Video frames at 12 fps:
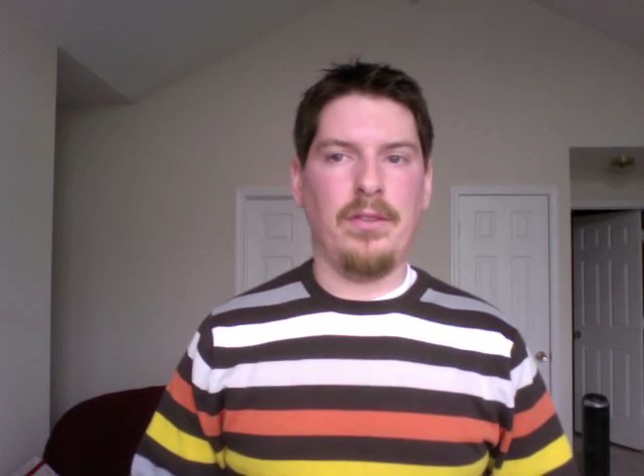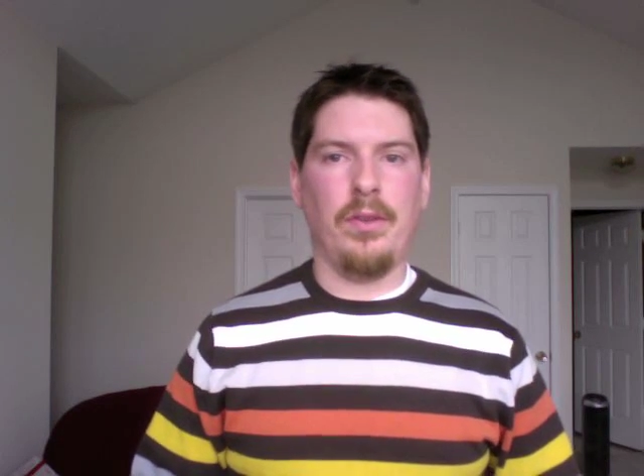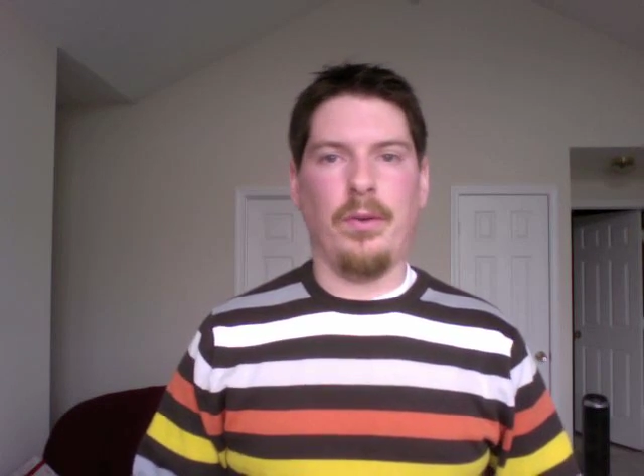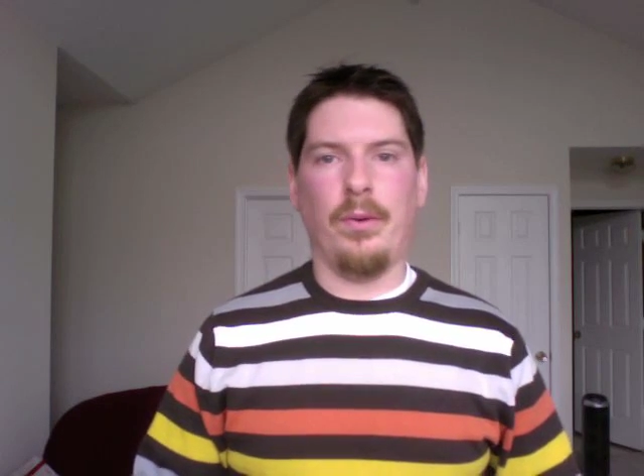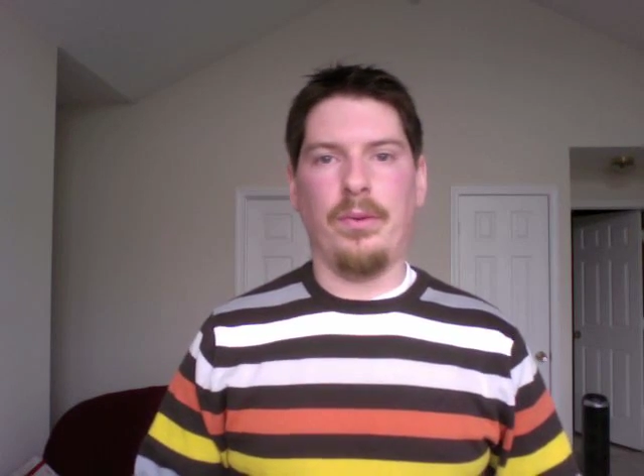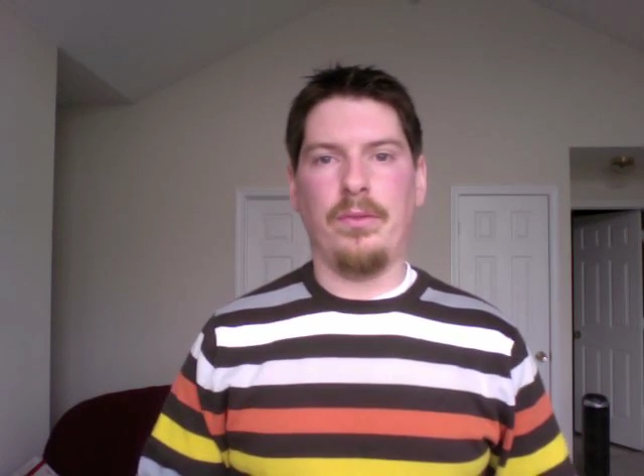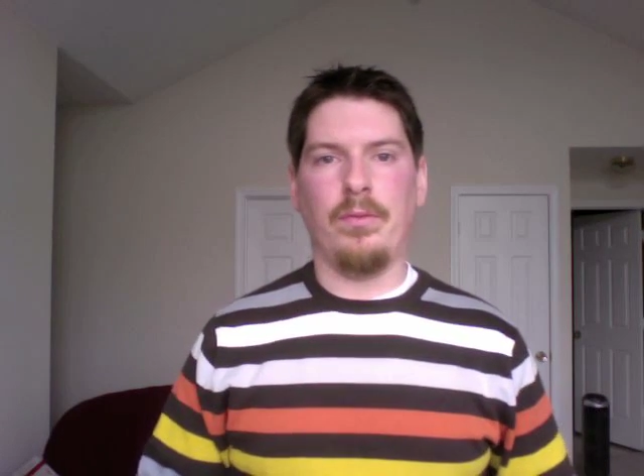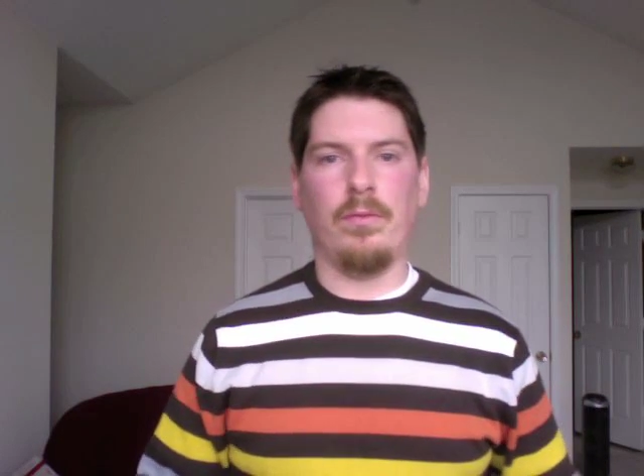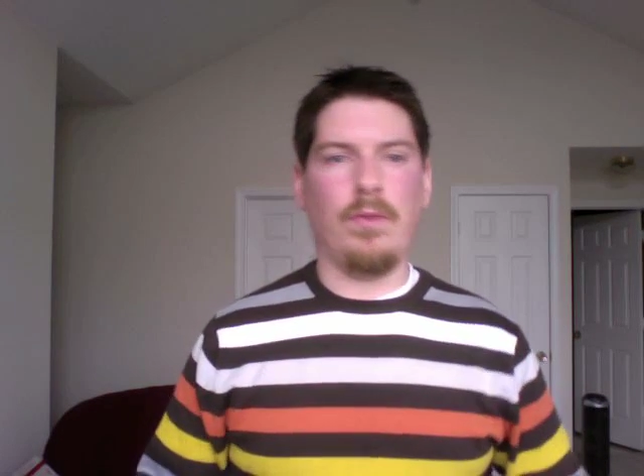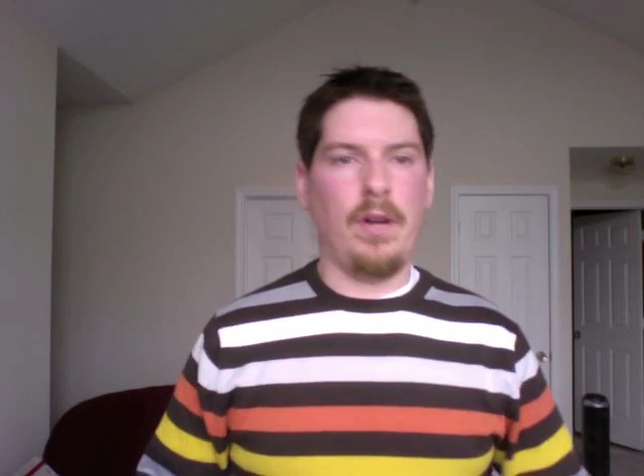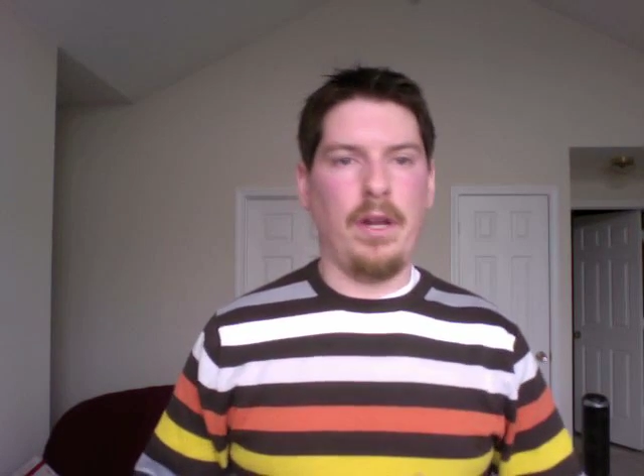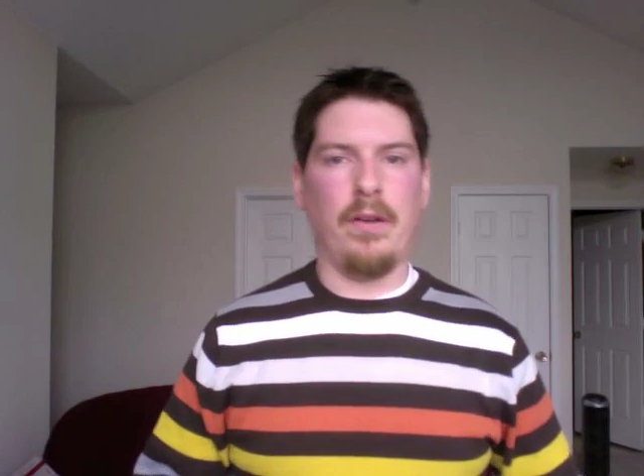So they're always
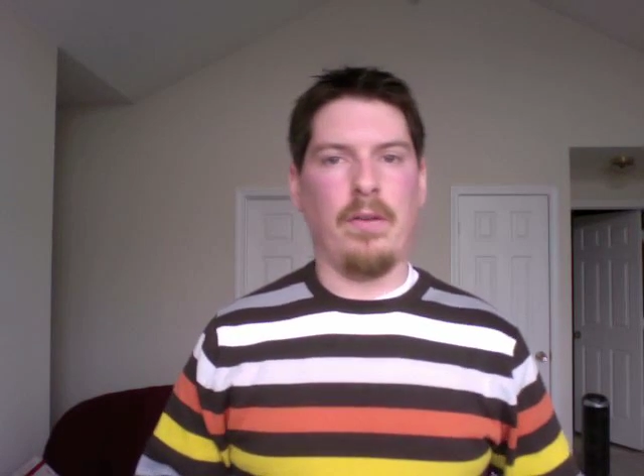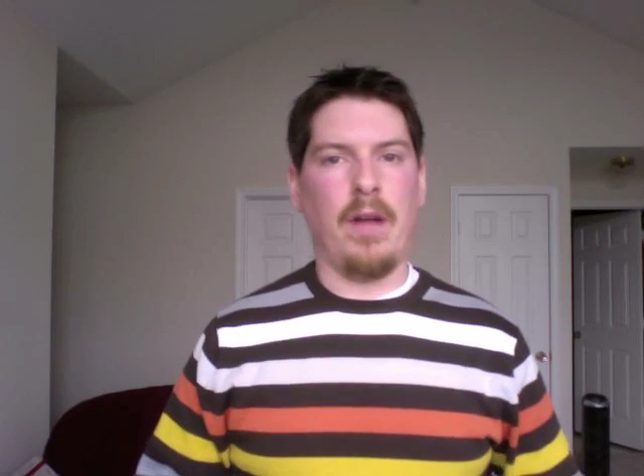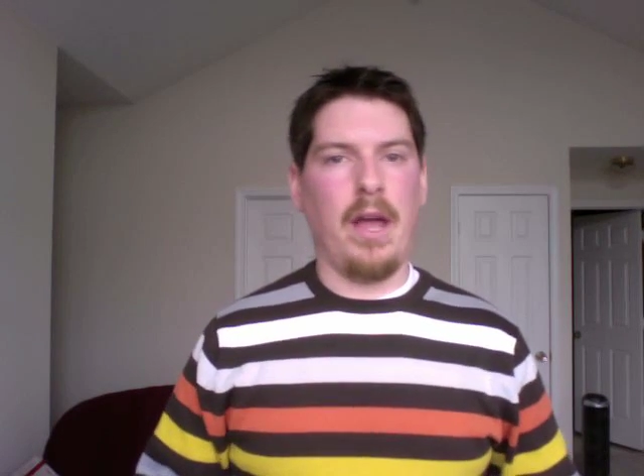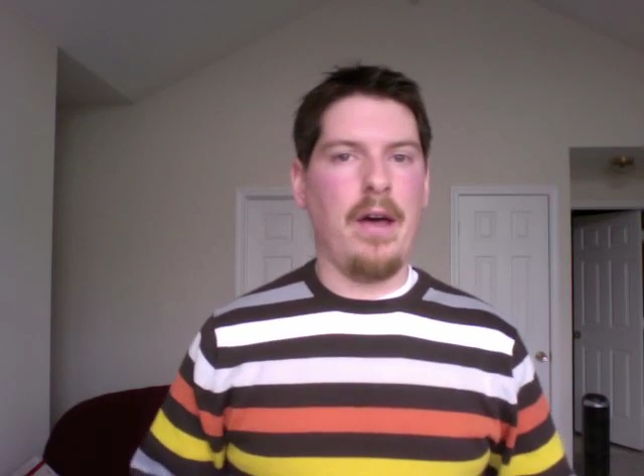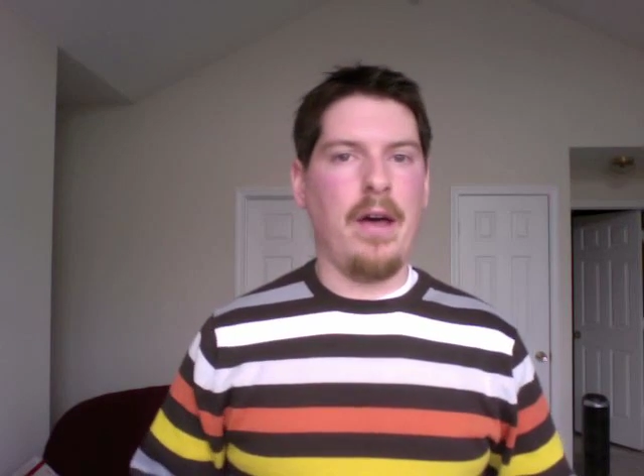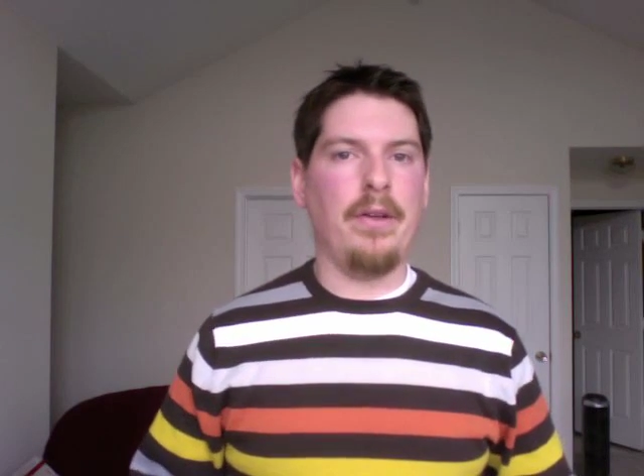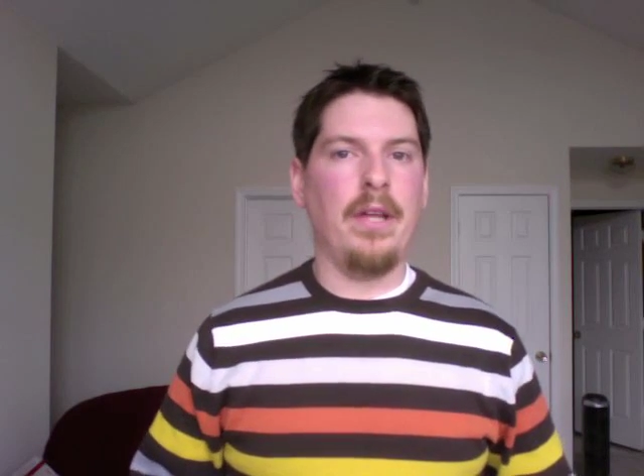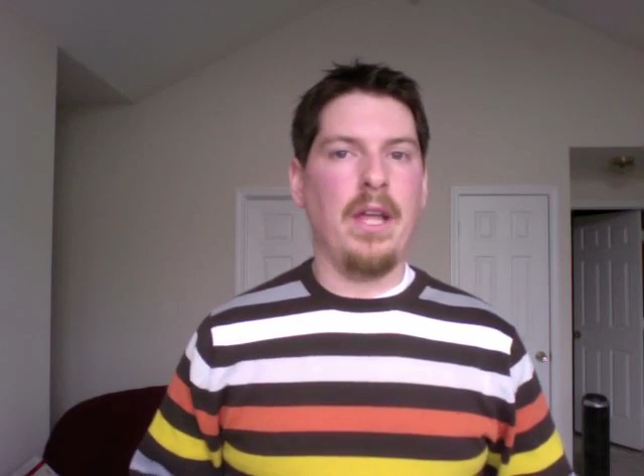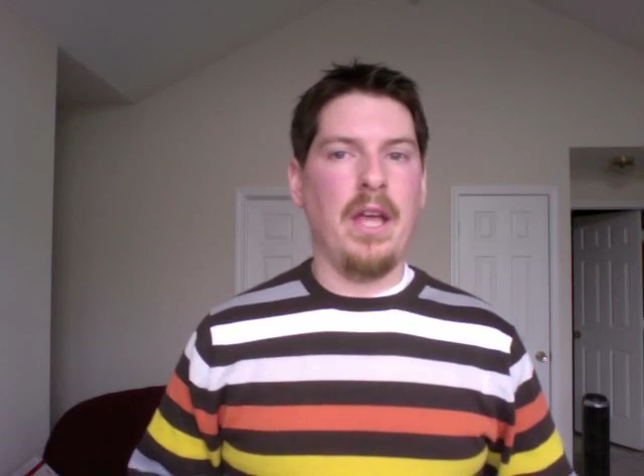running around,